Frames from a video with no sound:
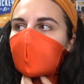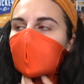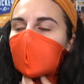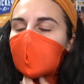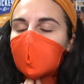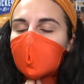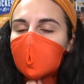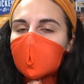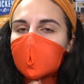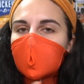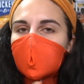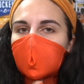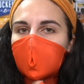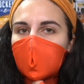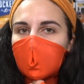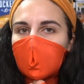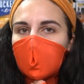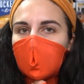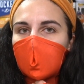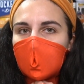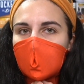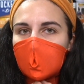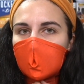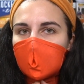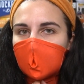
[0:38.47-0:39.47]
Also, I
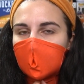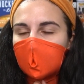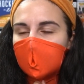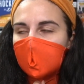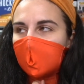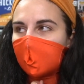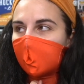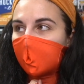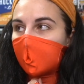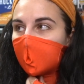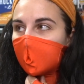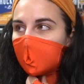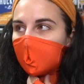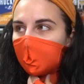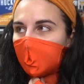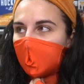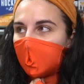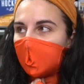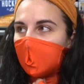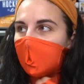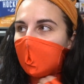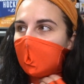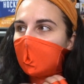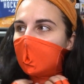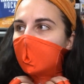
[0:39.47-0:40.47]
hate how this feels on my
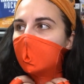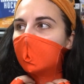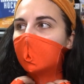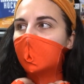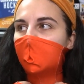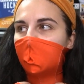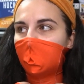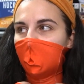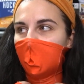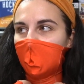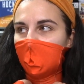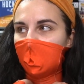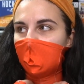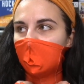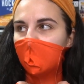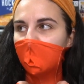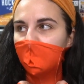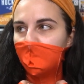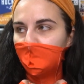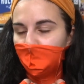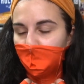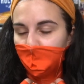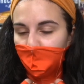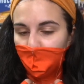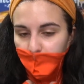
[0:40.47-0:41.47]
neck, so I'm ready to
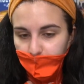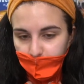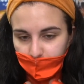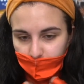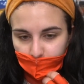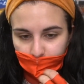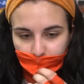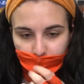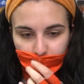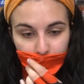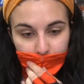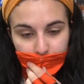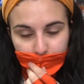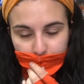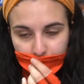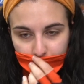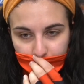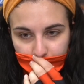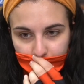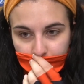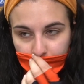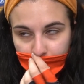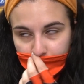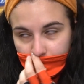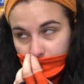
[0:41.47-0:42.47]
just suffer for like the
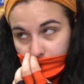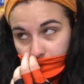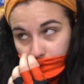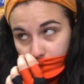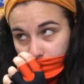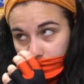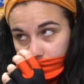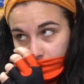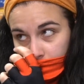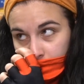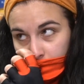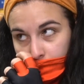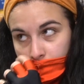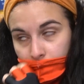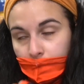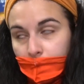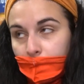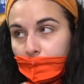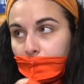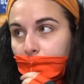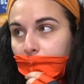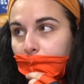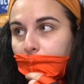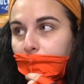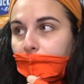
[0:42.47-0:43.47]
next 10 hours.
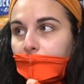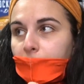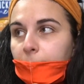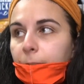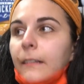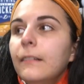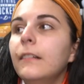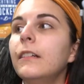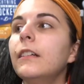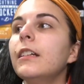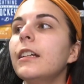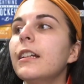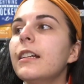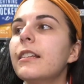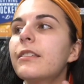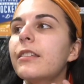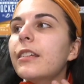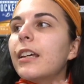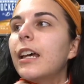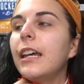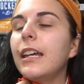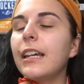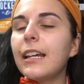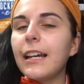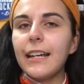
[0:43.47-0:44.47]
It's
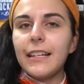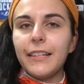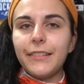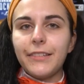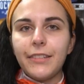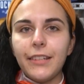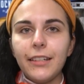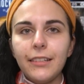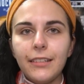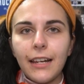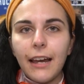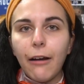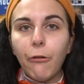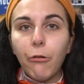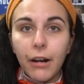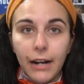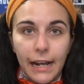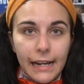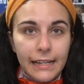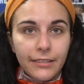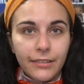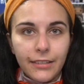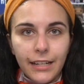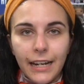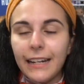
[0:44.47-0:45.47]
like, I sit down, when I
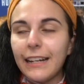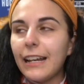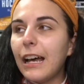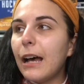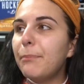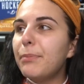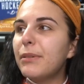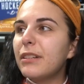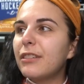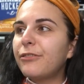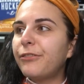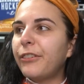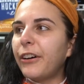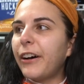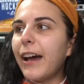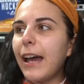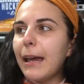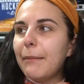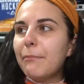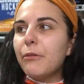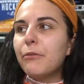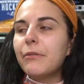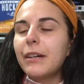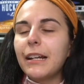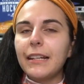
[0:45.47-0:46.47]
stand up, it's fine,
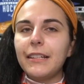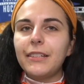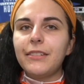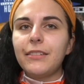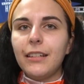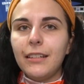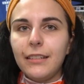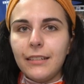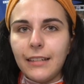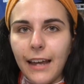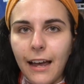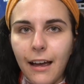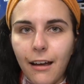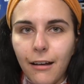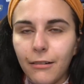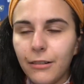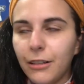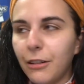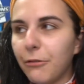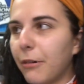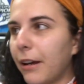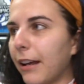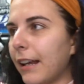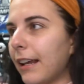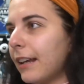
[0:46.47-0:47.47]
but when I sit down, the
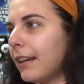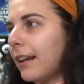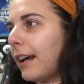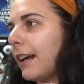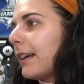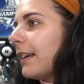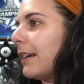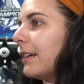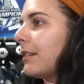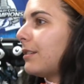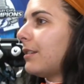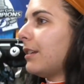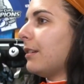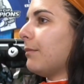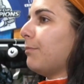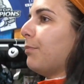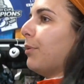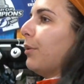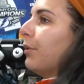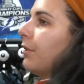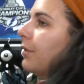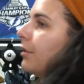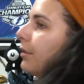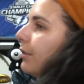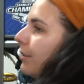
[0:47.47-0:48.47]
way it, I guess it
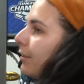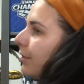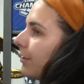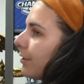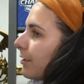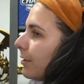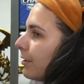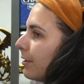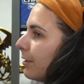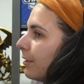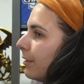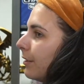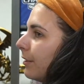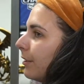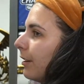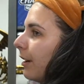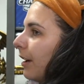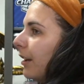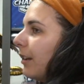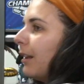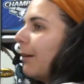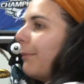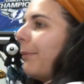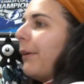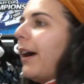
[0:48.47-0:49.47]
pulls on
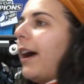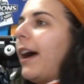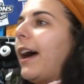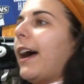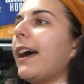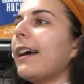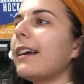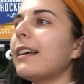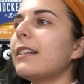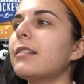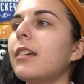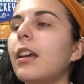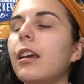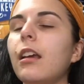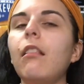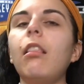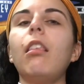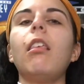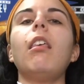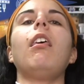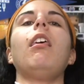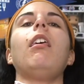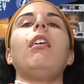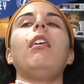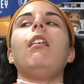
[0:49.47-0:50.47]
the back, it's
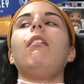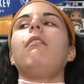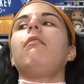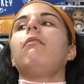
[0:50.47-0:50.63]
like,